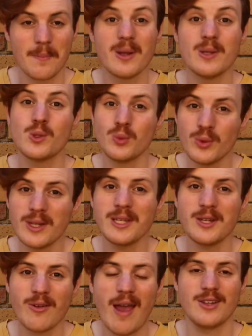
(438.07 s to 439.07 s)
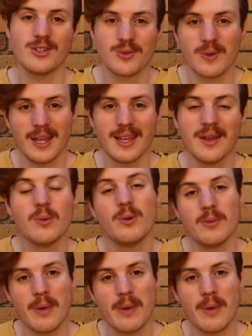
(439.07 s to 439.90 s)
but it's a really great trick with